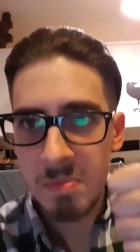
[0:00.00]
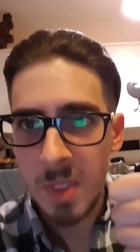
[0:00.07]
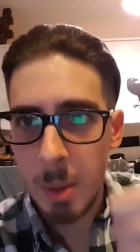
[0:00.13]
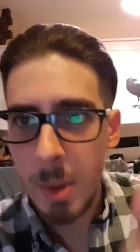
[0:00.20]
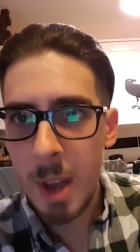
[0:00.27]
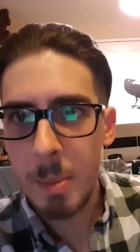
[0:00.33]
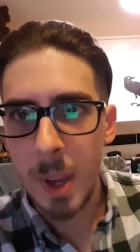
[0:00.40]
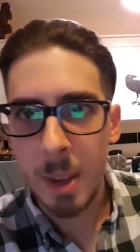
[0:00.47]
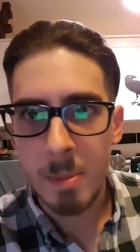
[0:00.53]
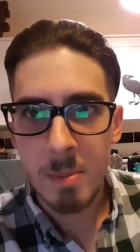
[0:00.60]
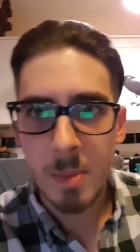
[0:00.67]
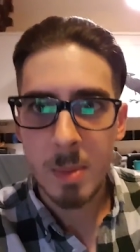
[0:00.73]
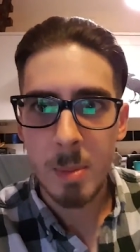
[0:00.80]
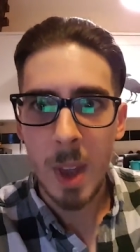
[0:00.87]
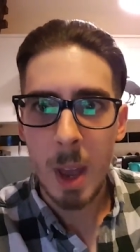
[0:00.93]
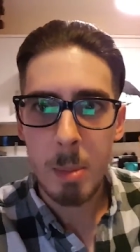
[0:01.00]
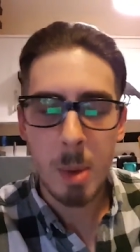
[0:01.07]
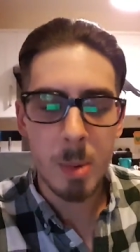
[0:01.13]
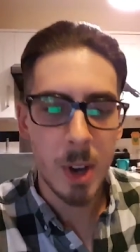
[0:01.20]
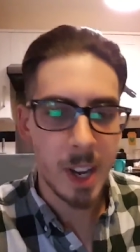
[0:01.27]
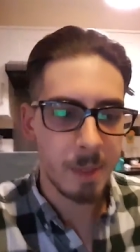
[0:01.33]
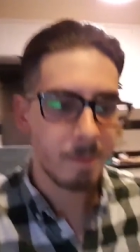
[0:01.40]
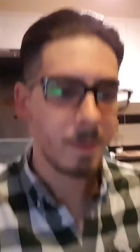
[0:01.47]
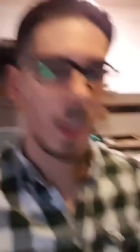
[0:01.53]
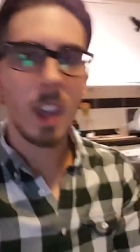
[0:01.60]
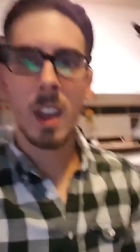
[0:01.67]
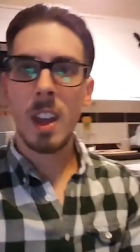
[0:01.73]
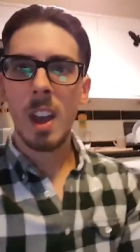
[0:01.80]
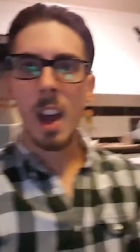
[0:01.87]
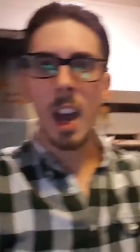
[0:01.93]
I'm happy, I'm a happy boy.
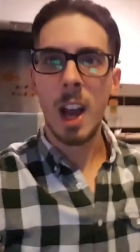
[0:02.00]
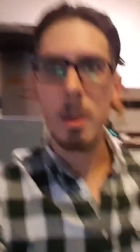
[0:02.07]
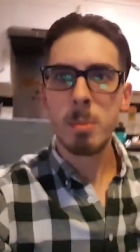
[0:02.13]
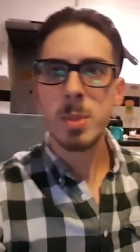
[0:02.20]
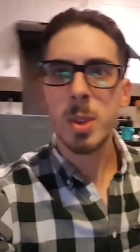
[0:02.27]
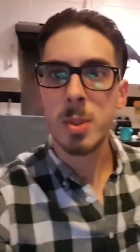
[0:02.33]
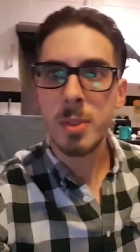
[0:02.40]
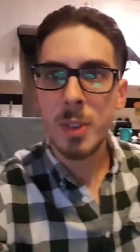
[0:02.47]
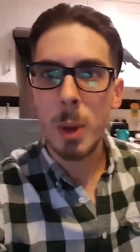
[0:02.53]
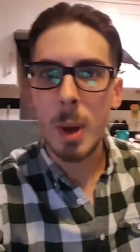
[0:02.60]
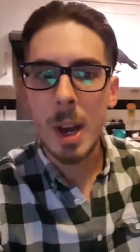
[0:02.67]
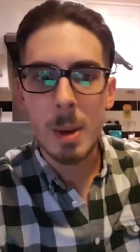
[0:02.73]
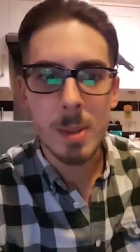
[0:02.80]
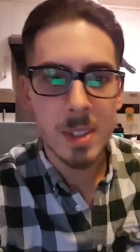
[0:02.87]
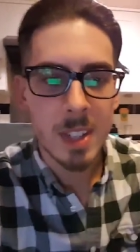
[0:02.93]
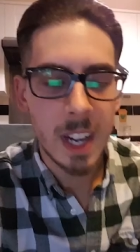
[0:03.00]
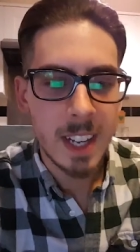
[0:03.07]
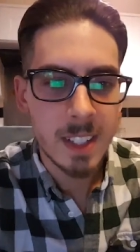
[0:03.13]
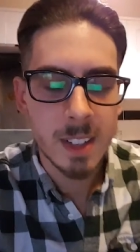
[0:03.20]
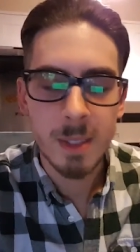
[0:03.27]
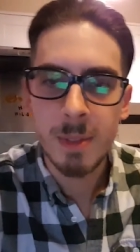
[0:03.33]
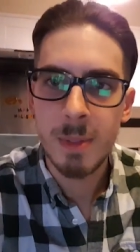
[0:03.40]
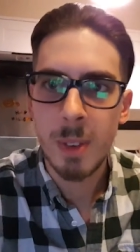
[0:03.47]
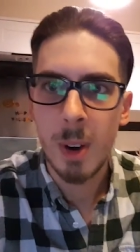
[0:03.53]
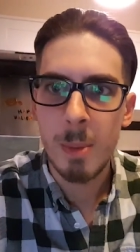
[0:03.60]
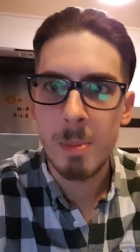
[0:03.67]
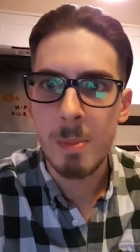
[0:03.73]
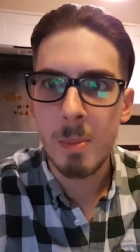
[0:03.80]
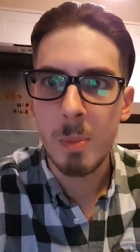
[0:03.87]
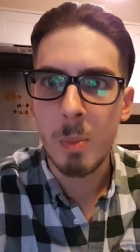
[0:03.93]
Um, so it's a few hours later
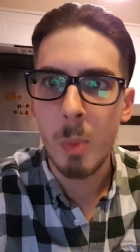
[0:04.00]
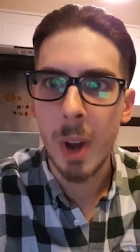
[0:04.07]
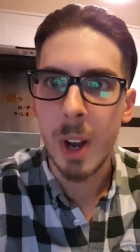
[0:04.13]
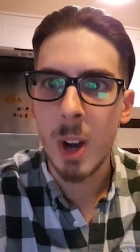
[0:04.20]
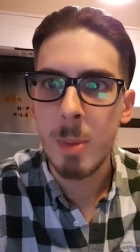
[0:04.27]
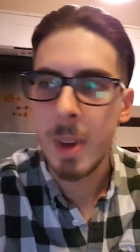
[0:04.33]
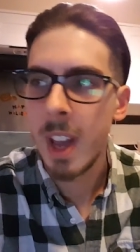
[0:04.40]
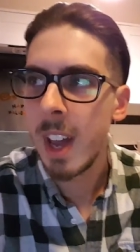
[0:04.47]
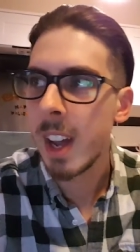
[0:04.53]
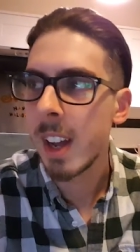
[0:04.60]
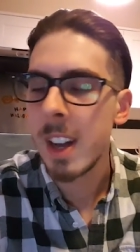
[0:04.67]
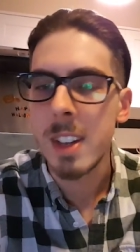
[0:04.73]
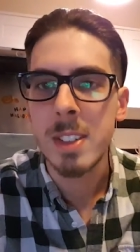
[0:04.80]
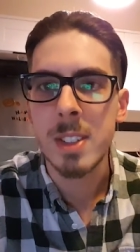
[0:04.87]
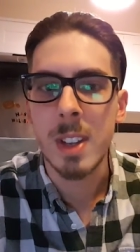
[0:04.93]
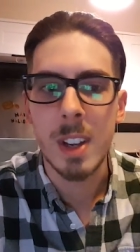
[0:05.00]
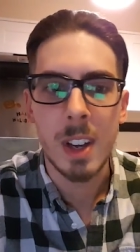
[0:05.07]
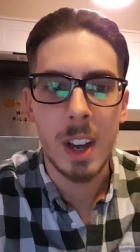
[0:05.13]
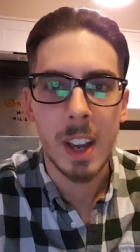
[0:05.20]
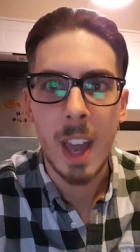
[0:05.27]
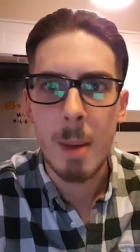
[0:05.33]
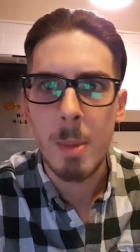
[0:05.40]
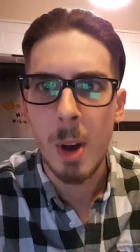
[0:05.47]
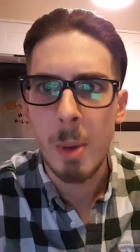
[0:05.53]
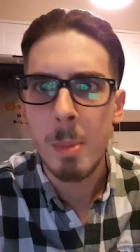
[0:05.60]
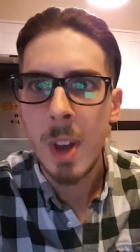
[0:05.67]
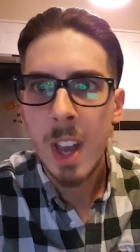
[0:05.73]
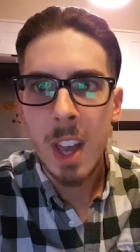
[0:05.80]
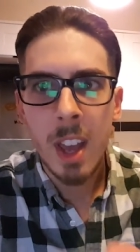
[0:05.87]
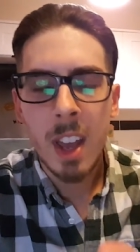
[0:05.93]
from when I got my haircut, so I came home,
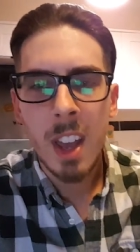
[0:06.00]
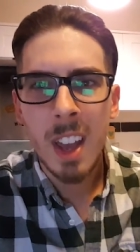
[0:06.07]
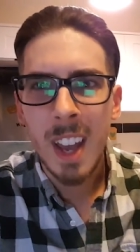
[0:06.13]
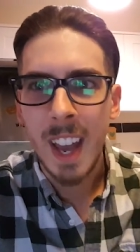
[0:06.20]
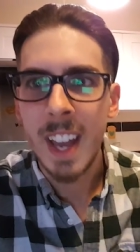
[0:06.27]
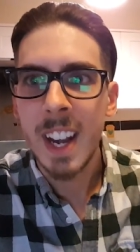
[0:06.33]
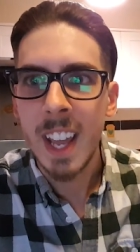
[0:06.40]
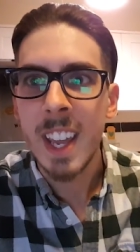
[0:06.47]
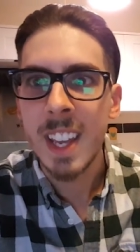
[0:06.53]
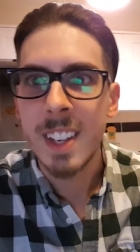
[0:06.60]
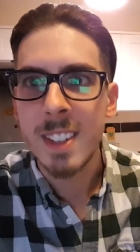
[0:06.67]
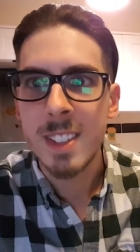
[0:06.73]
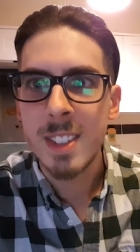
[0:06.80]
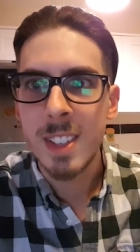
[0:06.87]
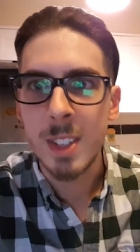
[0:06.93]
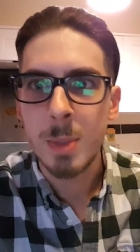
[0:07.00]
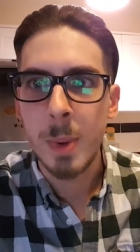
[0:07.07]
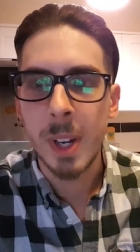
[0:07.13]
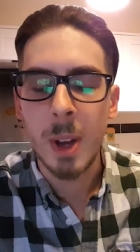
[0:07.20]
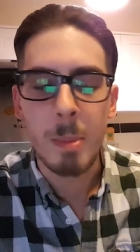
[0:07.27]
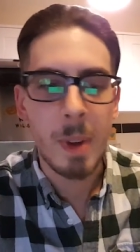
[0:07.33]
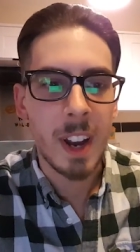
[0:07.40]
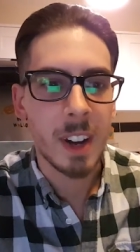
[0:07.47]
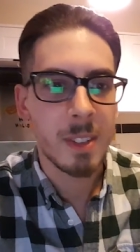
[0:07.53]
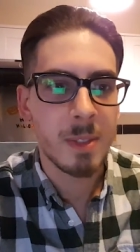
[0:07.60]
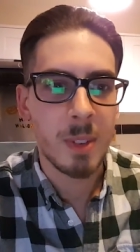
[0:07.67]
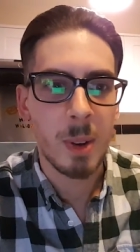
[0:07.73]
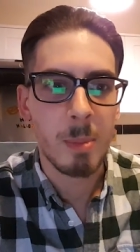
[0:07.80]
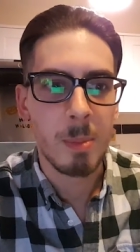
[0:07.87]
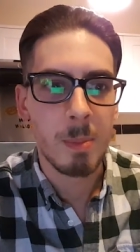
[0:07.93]
hadn't eaten since we would got back
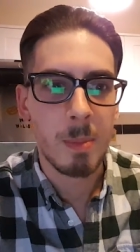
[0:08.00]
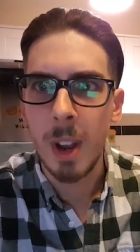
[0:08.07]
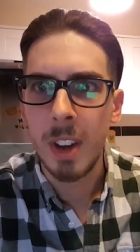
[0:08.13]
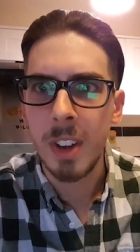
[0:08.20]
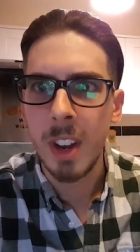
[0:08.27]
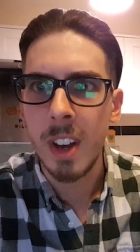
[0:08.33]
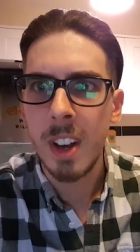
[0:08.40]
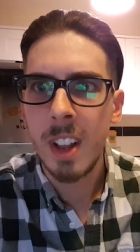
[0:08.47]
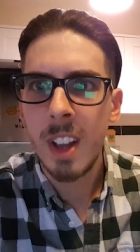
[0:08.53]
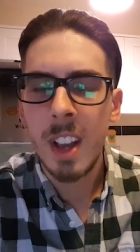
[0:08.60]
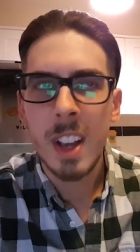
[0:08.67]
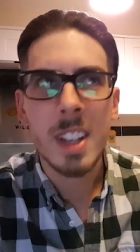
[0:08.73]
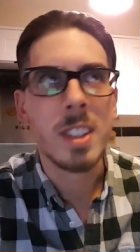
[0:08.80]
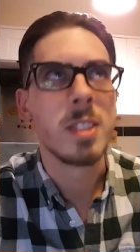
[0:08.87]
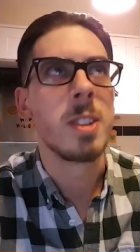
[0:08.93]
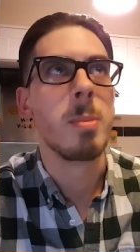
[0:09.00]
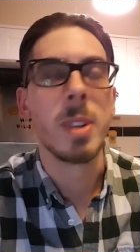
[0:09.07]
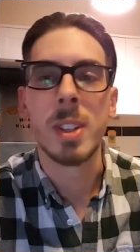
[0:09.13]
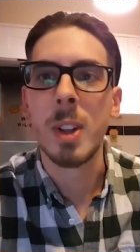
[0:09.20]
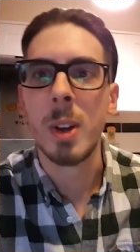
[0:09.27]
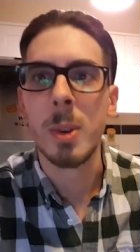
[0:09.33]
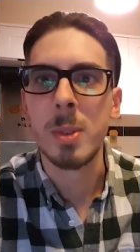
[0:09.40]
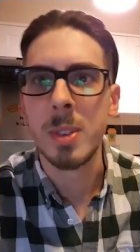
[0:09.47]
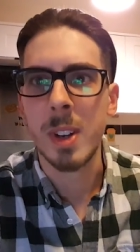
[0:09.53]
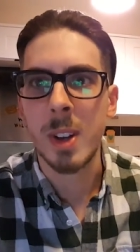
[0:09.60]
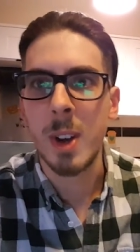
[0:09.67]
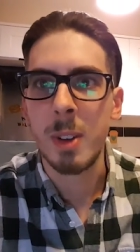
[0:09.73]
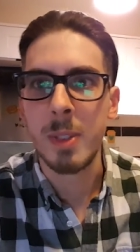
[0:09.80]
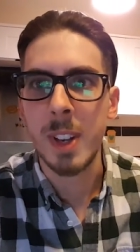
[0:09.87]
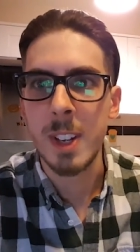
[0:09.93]
from London, just the McDonald's and a
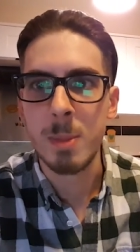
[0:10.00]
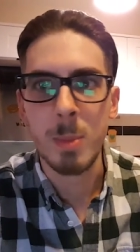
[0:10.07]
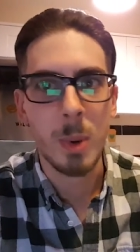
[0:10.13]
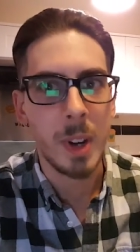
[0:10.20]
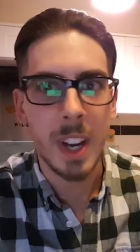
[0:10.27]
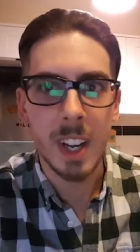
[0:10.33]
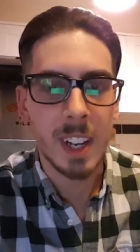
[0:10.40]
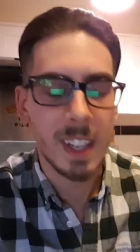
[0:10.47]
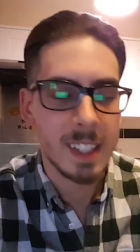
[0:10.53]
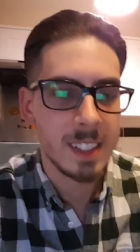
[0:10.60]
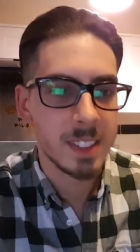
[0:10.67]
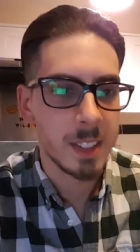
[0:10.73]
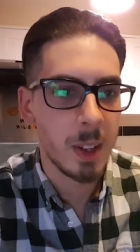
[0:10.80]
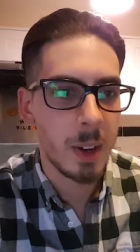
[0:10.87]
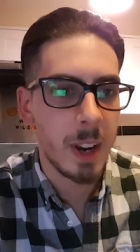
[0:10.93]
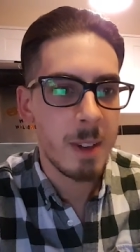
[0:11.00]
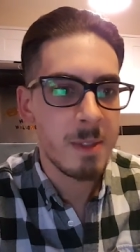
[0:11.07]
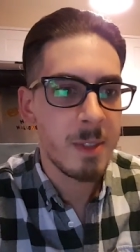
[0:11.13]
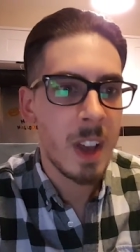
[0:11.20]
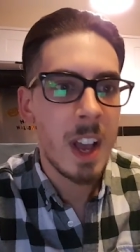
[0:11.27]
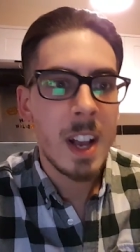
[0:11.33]
coffee this morning It's not enough.